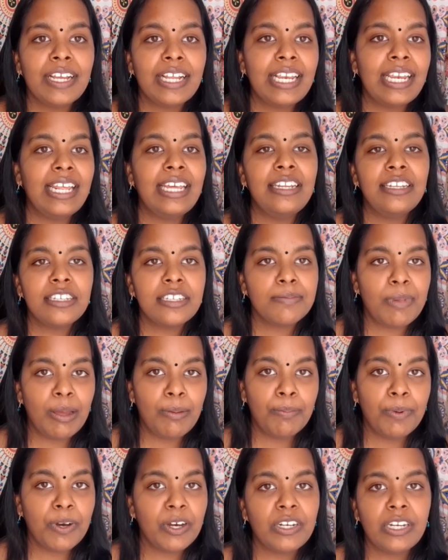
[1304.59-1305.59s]
cleanse
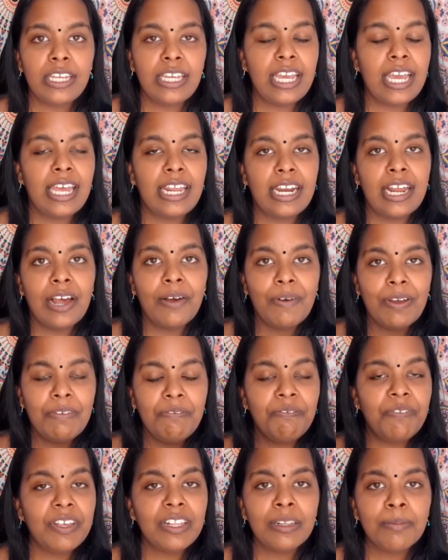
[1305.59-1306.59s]
my body and how I
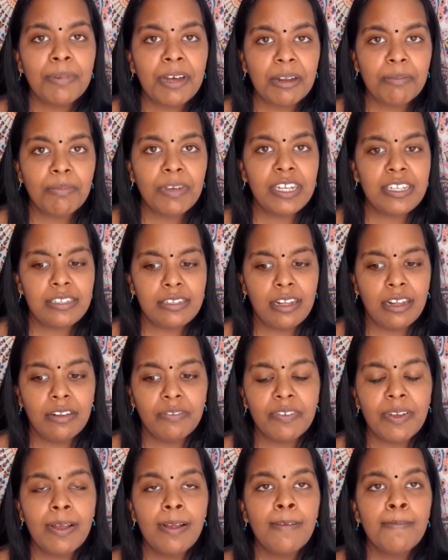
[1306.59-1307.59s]
feel about myself.